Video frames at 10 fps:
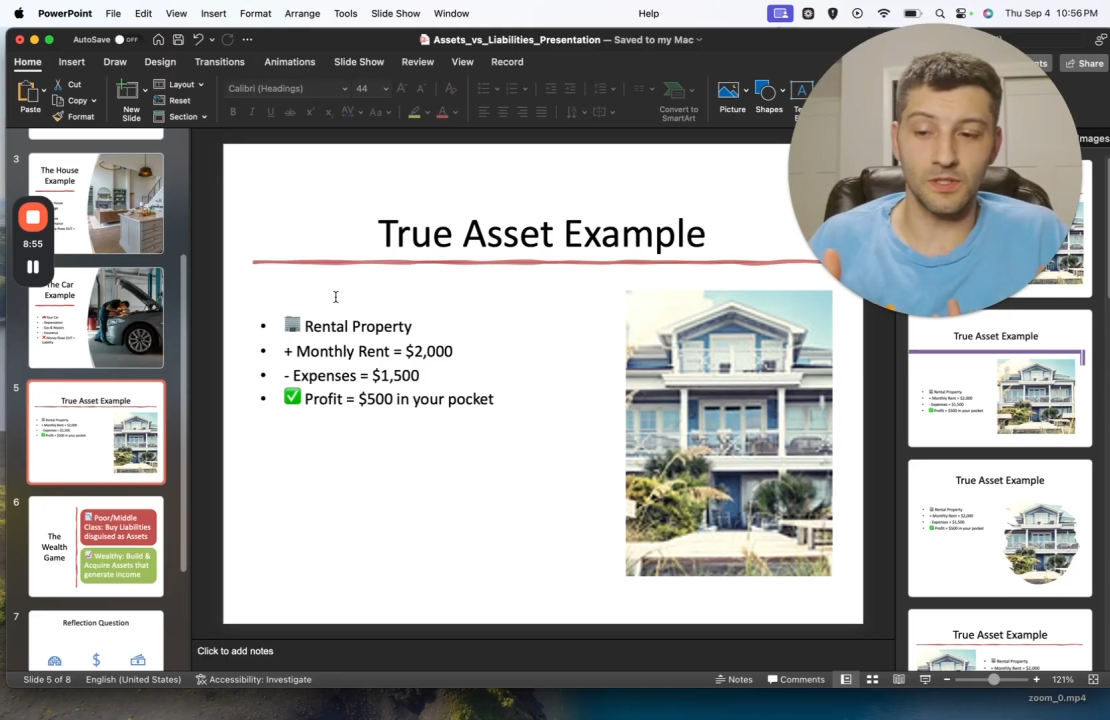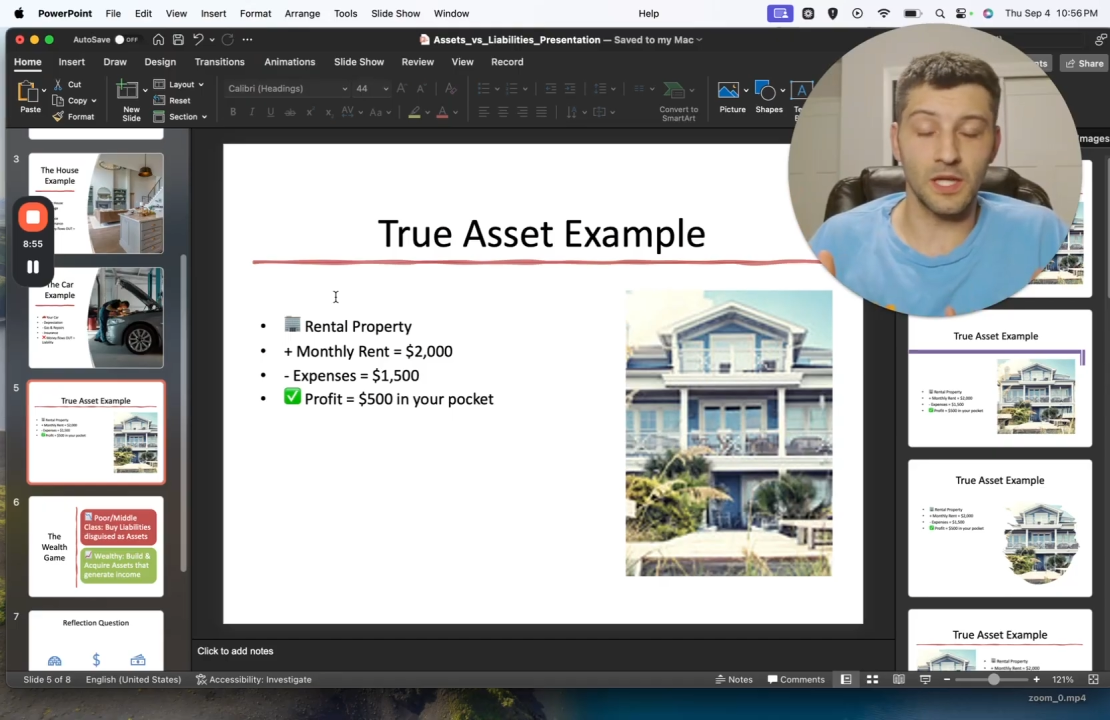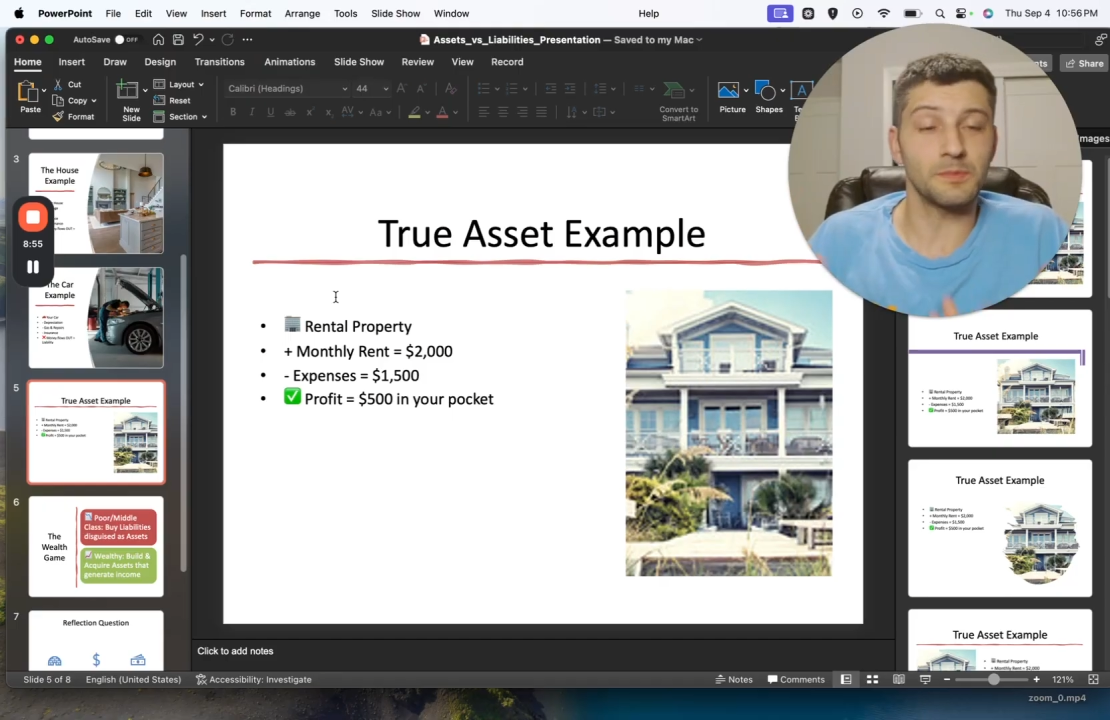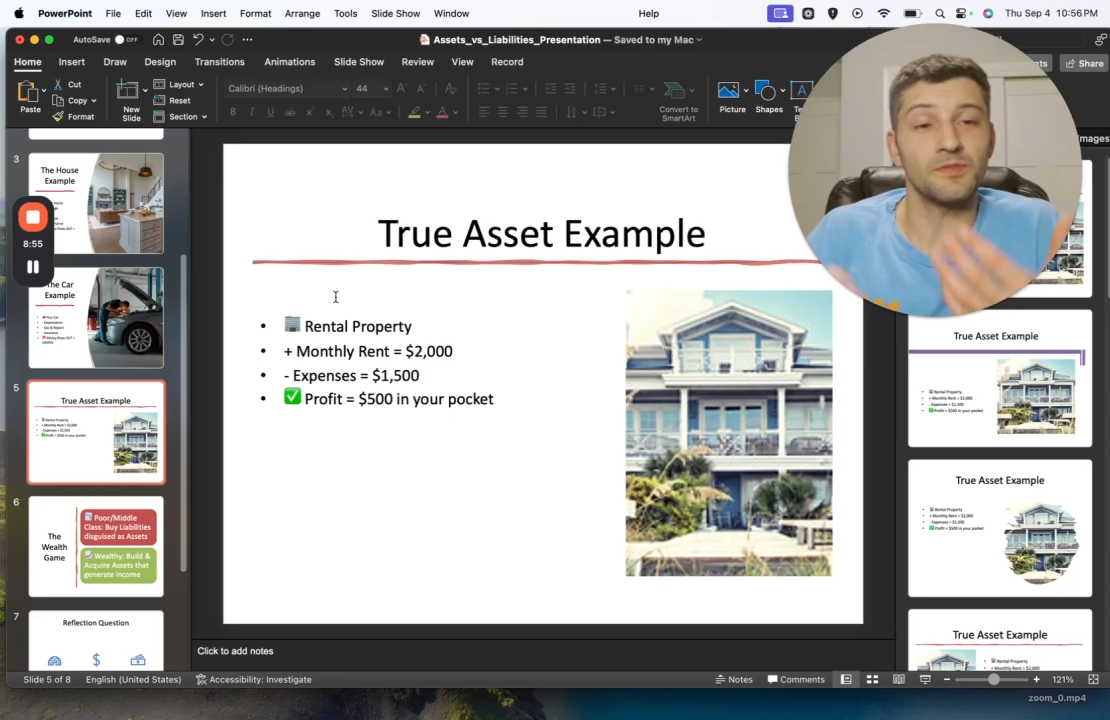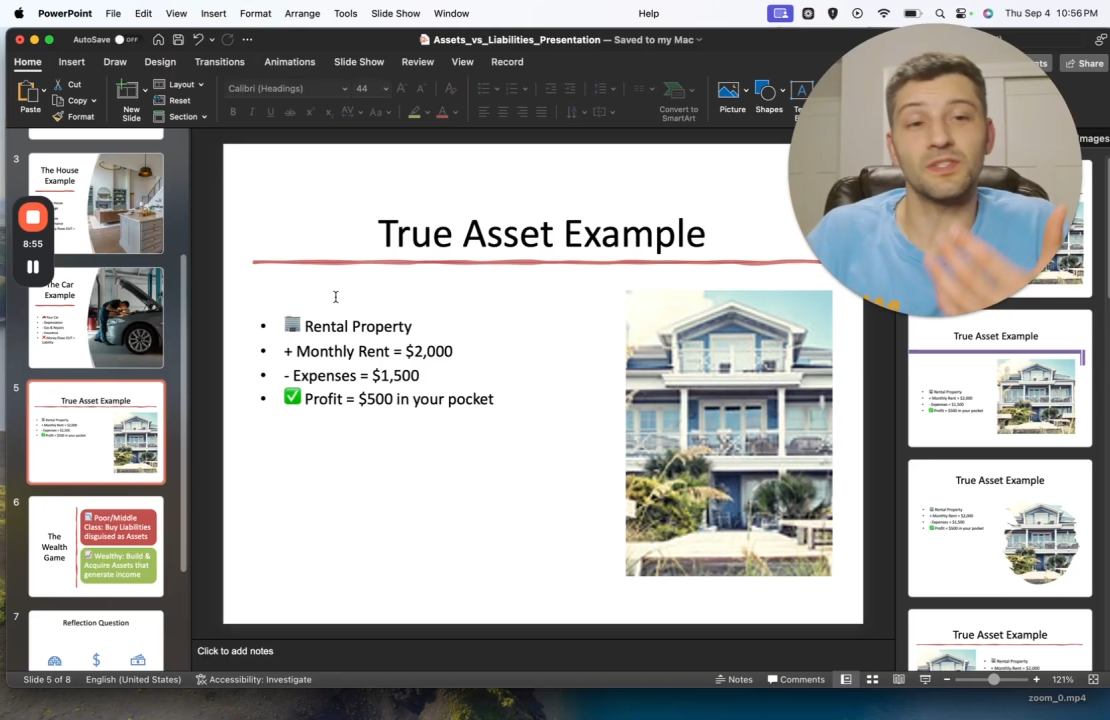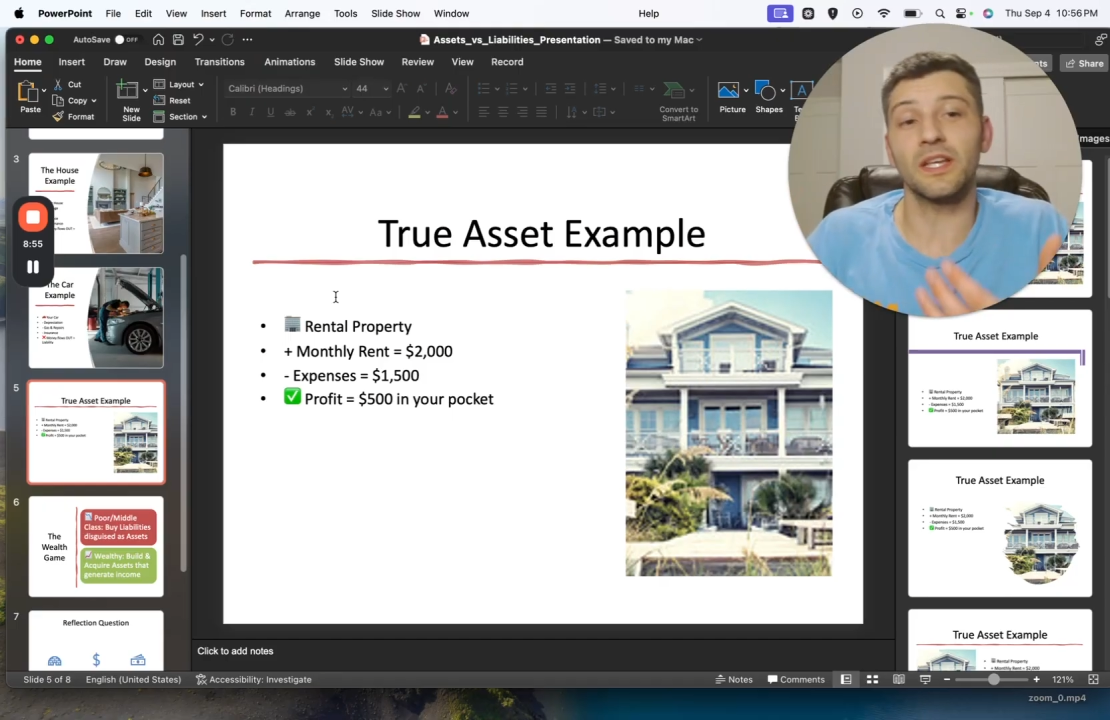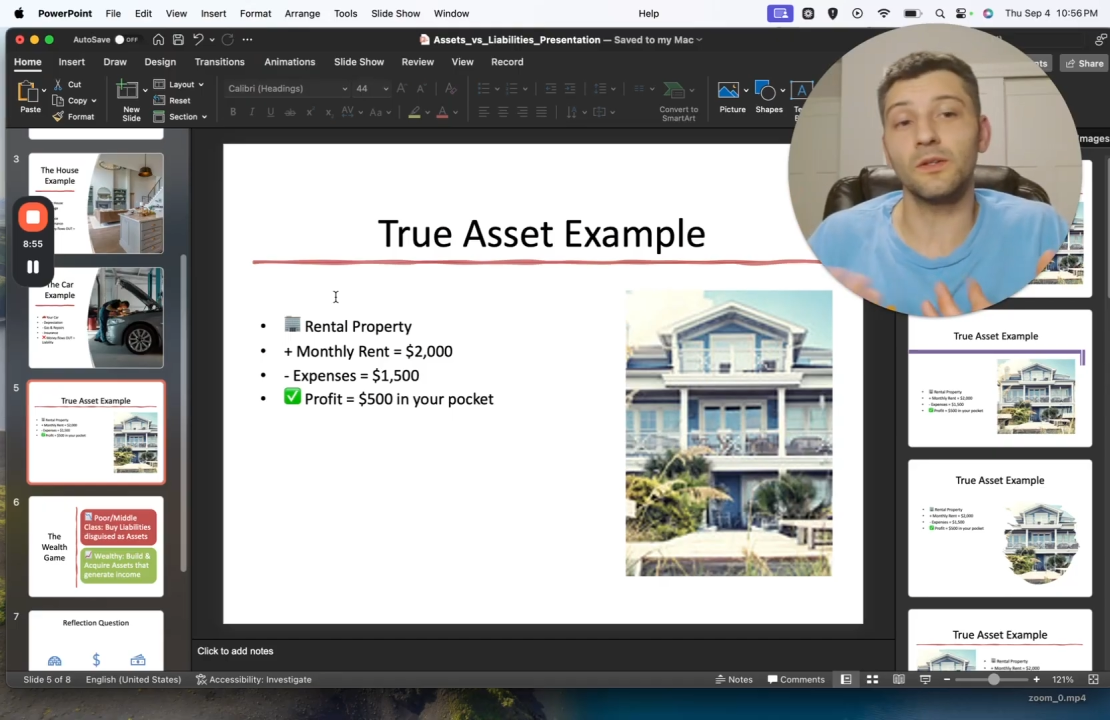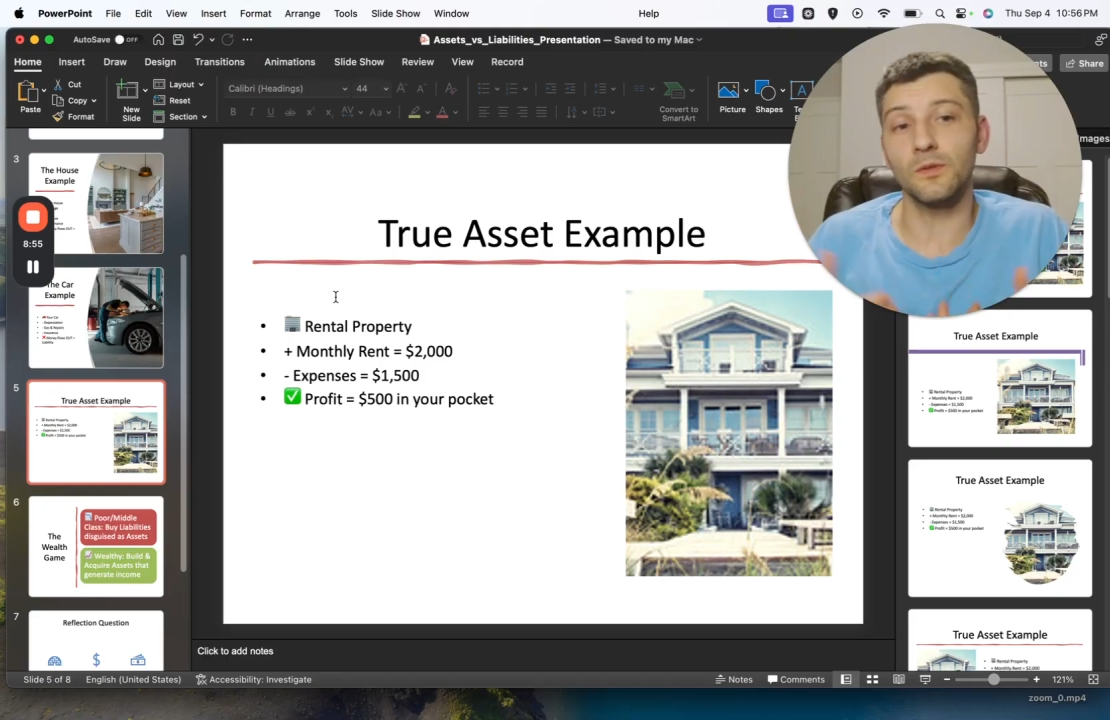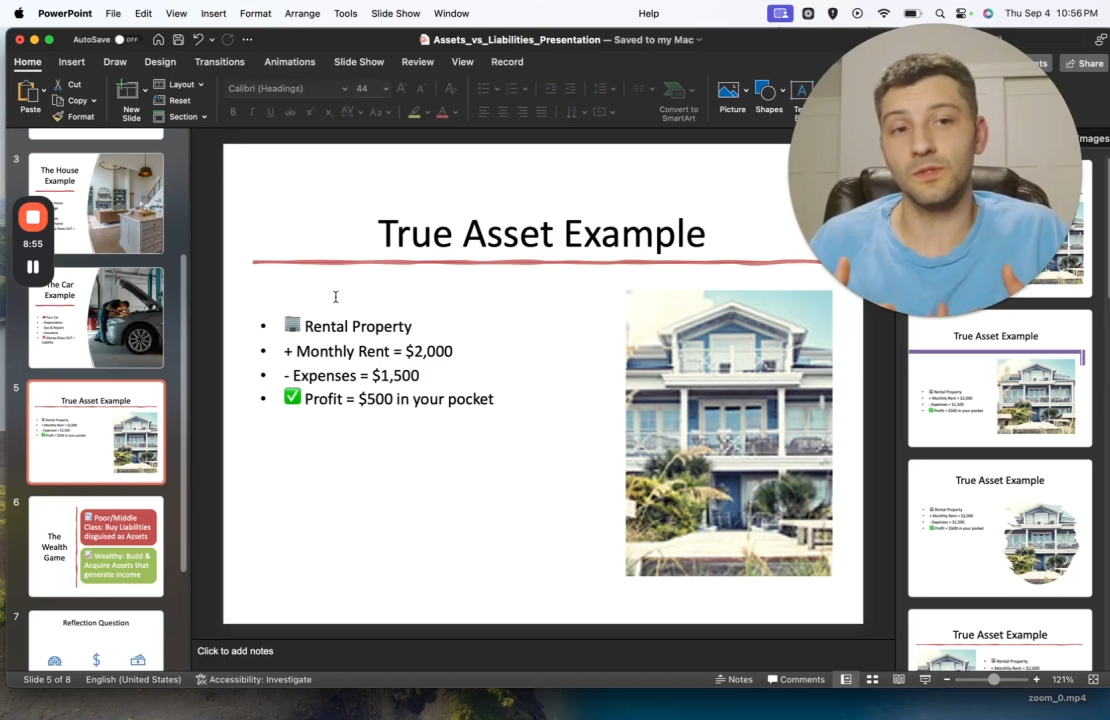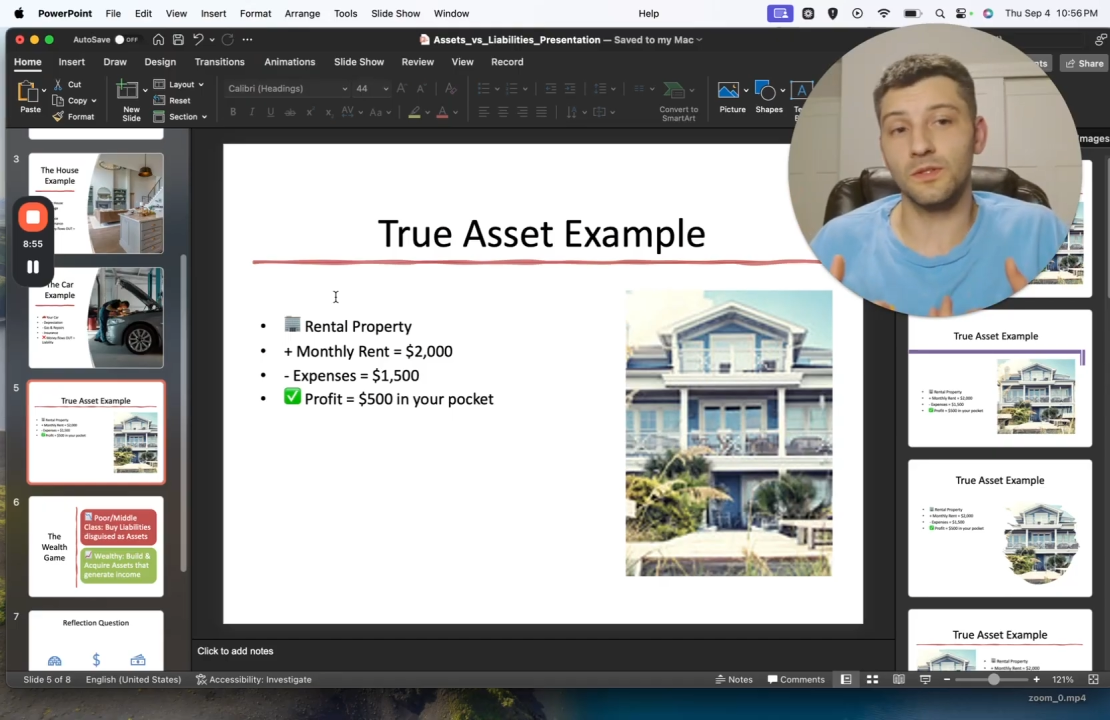types of
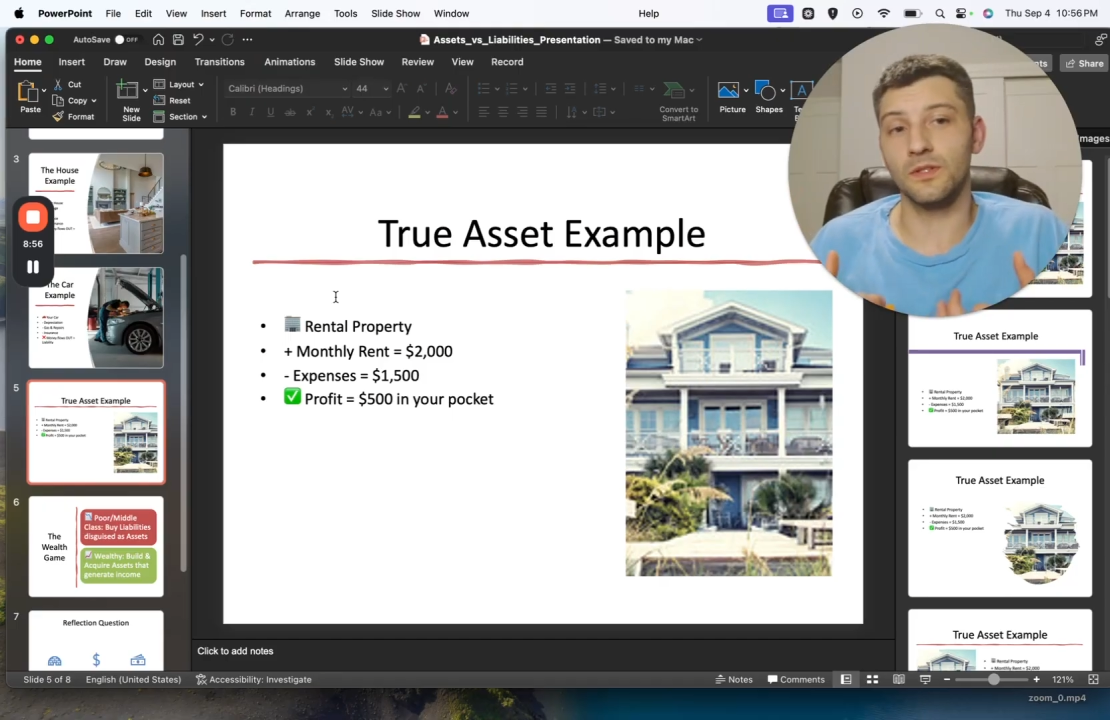skills,